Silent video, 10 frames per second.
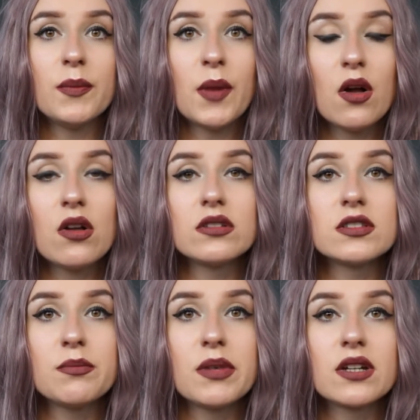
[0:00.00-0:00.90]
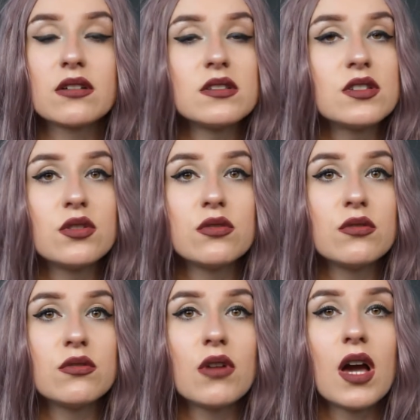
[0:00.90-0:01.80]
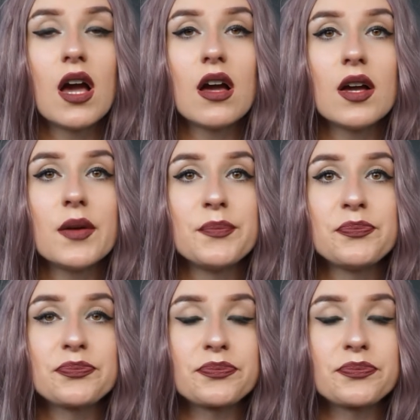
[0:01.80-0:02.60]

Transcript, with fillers: blonde because you um,